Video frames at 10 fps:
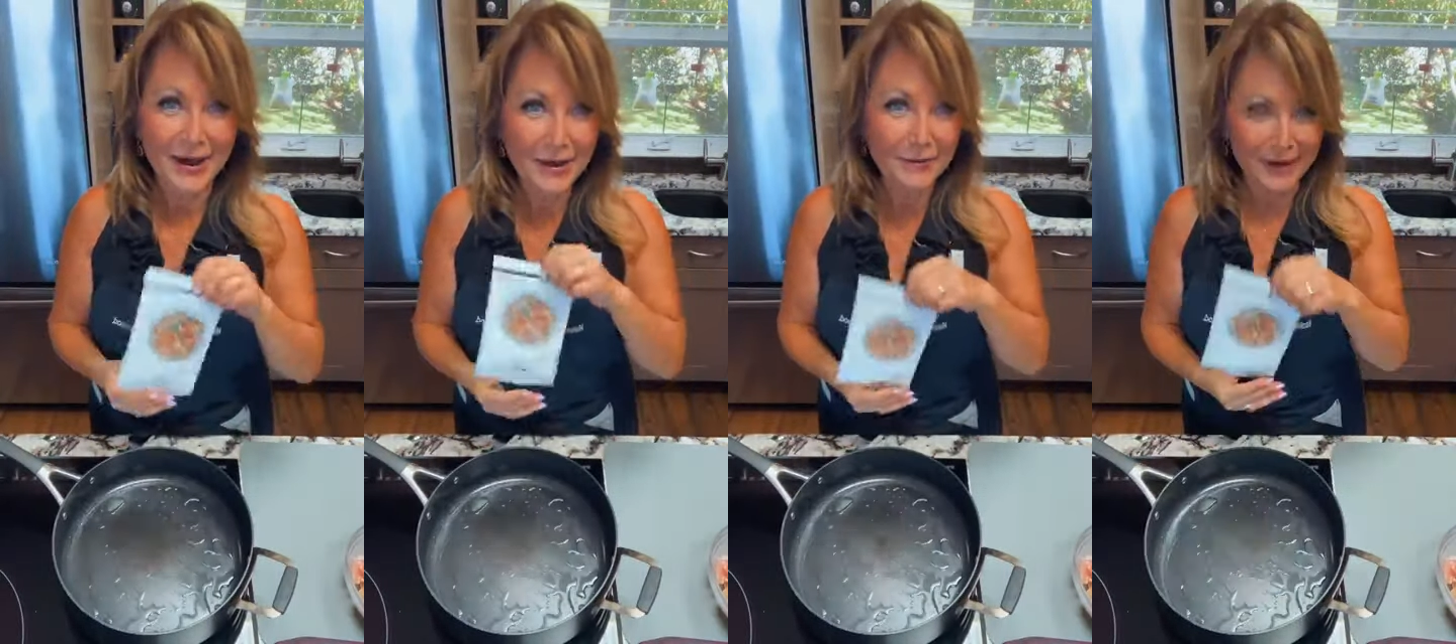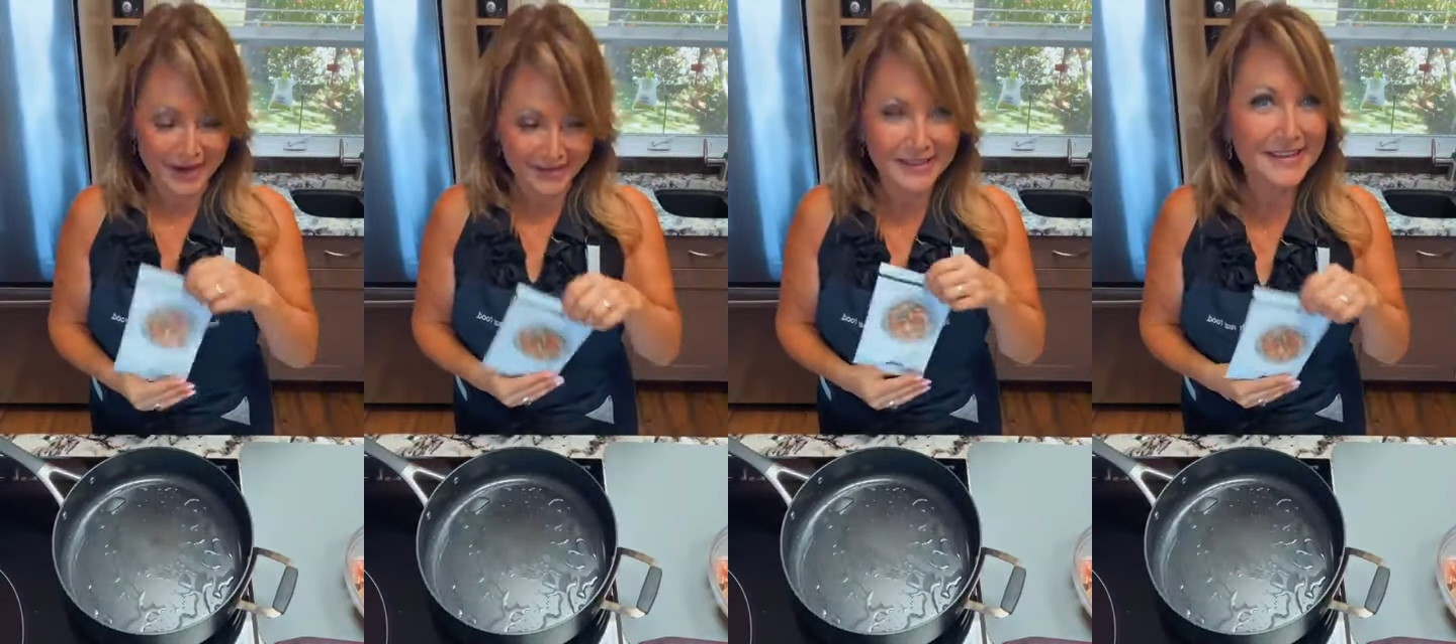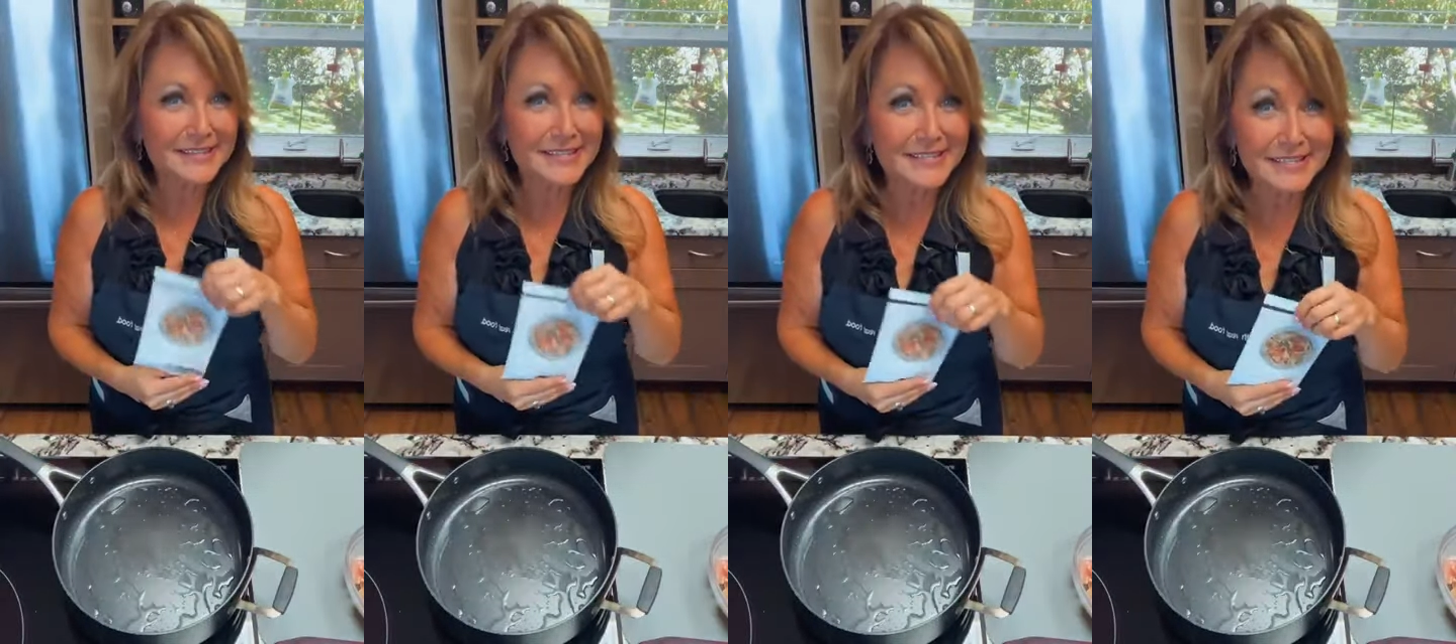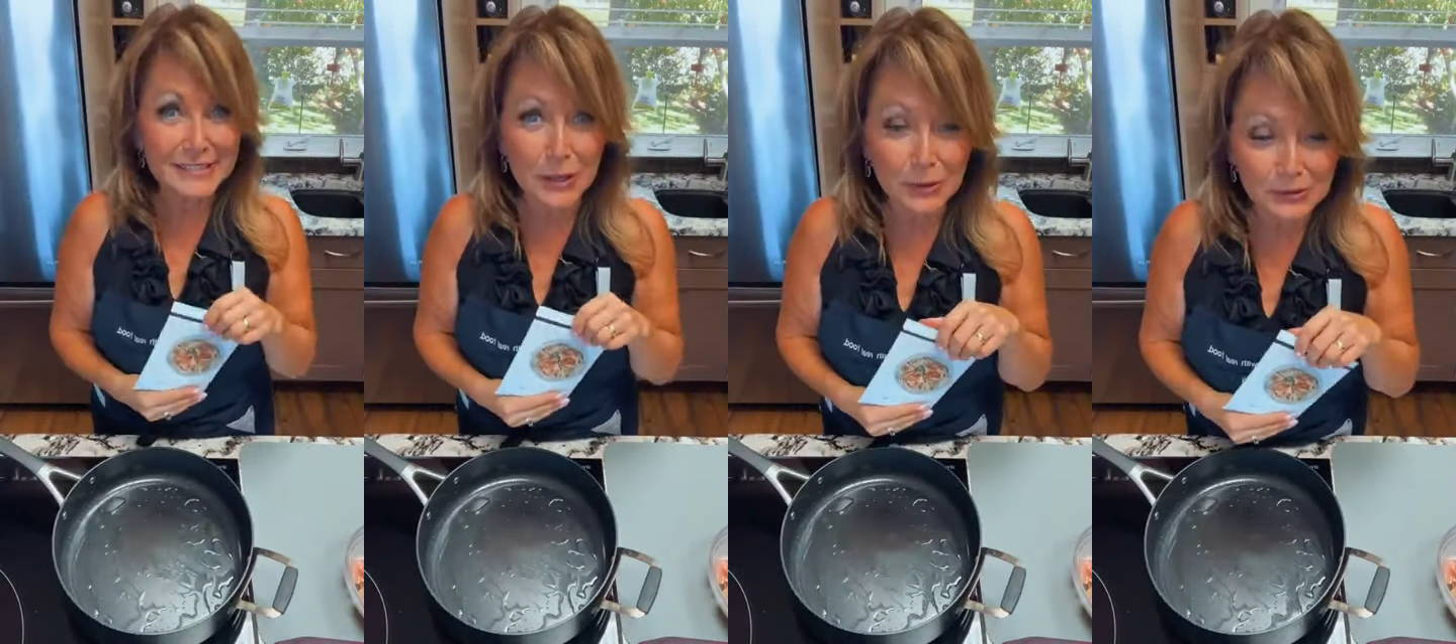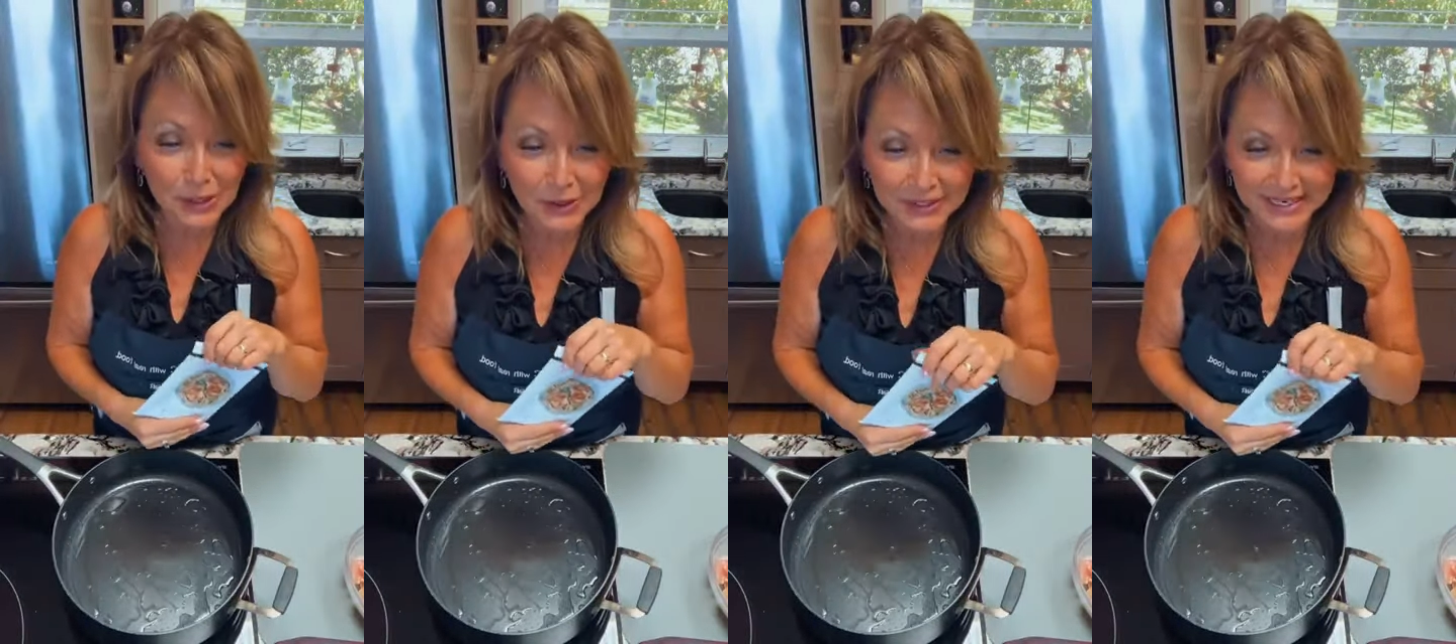All right, this is so
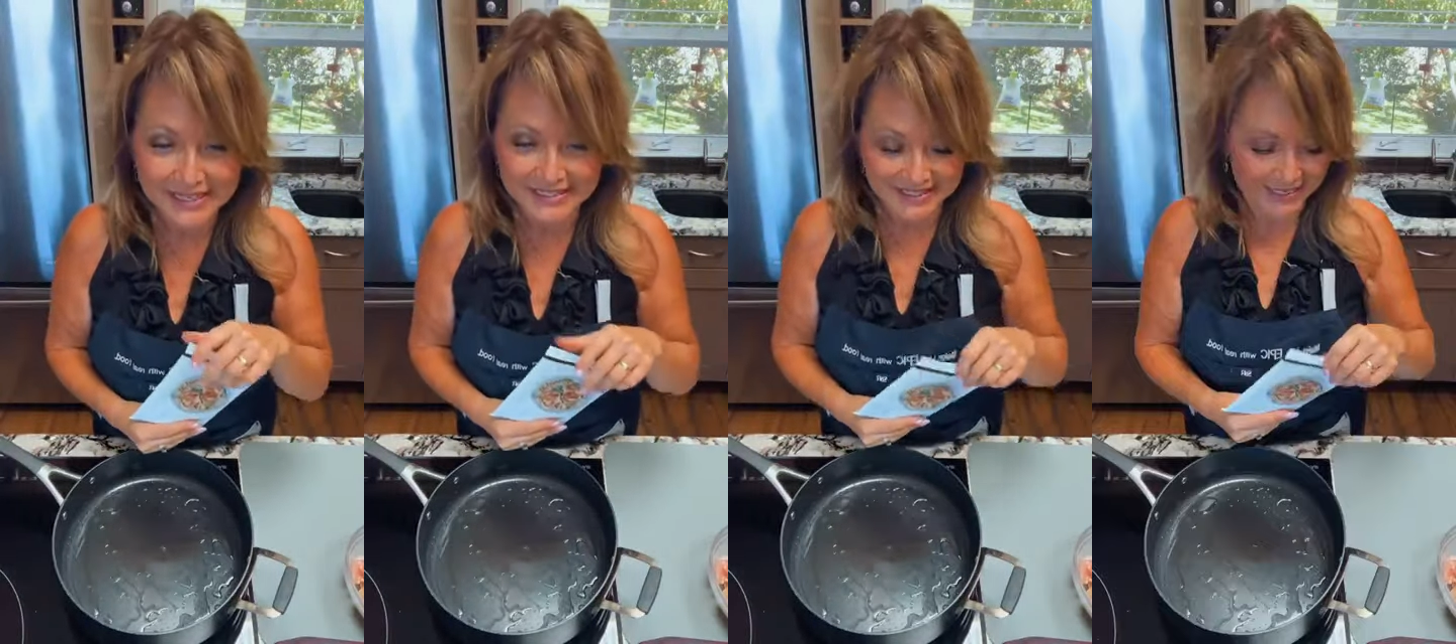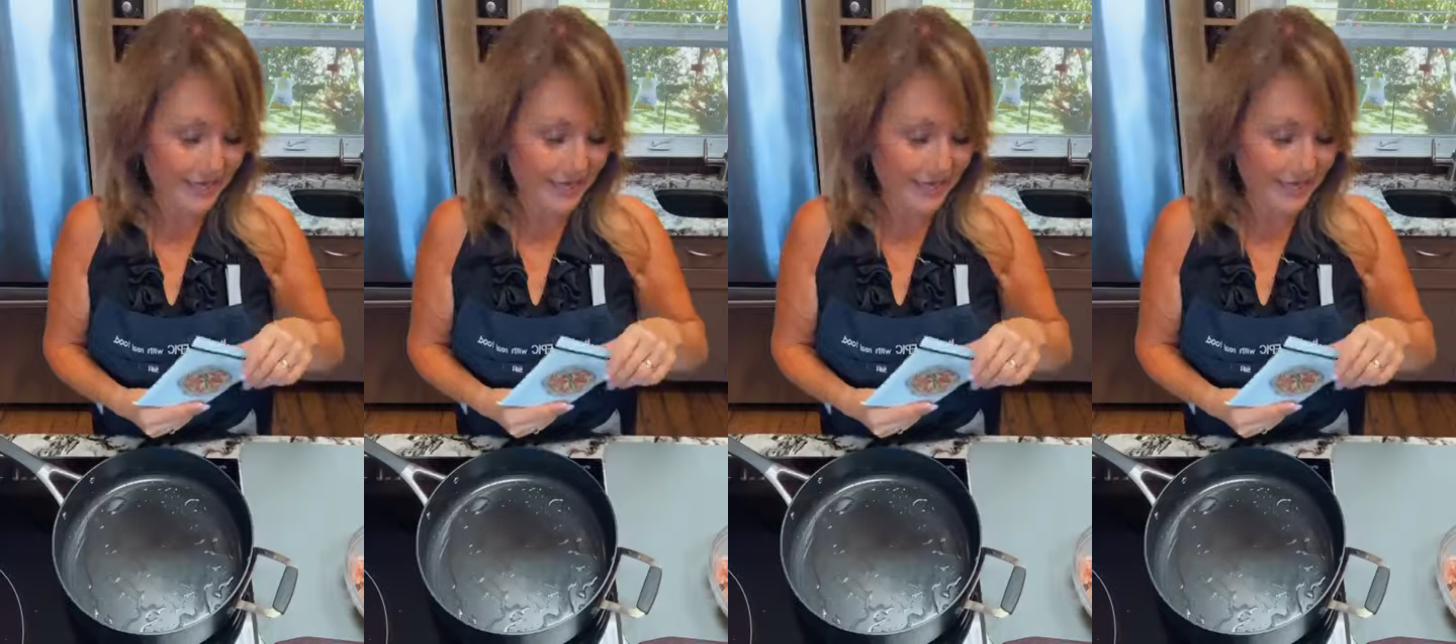darn easy.